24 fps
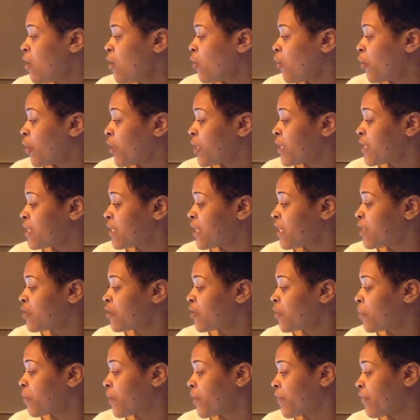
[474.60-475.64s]

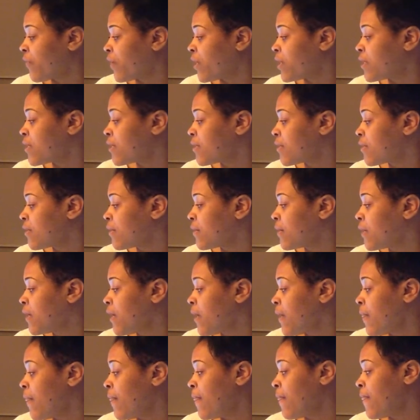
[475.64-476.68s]
Organizational benefits.
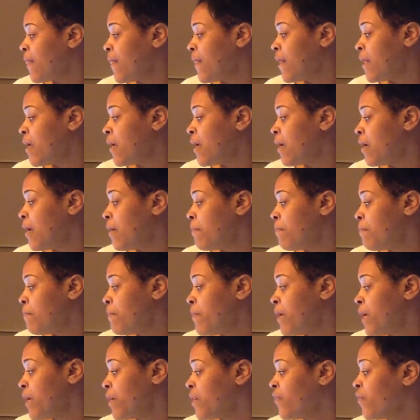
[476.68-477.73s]

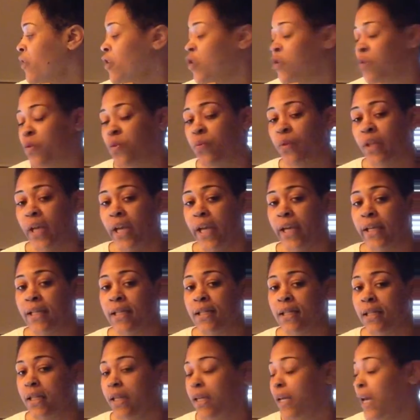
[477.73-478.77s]
Individuals with
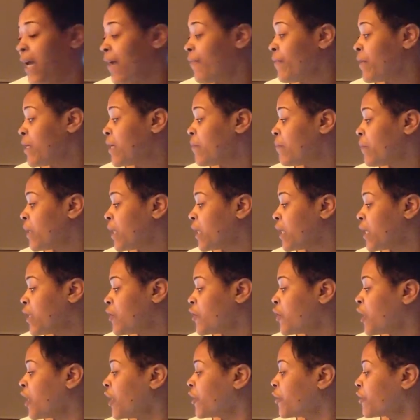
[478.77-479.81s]
ASD have the ability
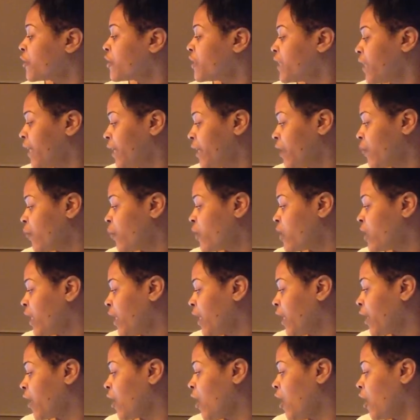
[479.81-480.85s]
to understand and
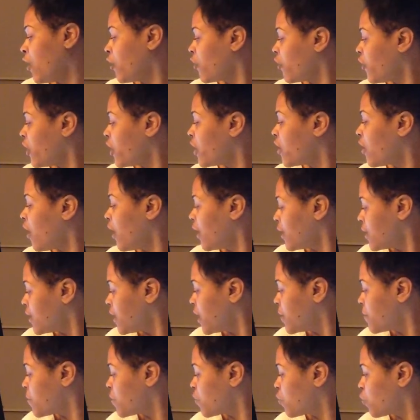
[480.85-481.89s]
retain concrete
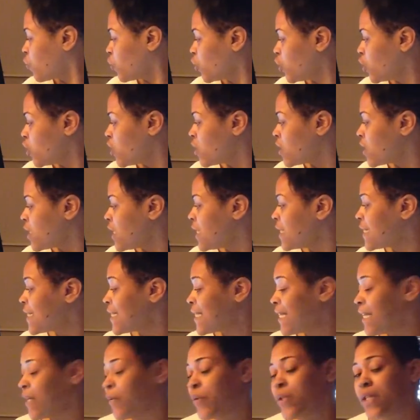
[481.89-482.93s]
concepts, rules,
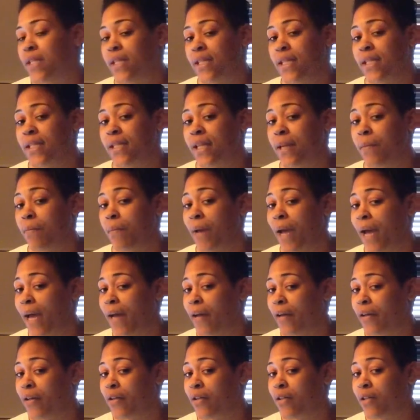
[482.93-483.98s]
sequences, and
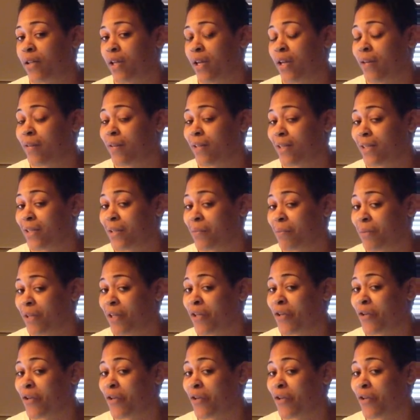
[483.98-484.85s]
patterns. This can be a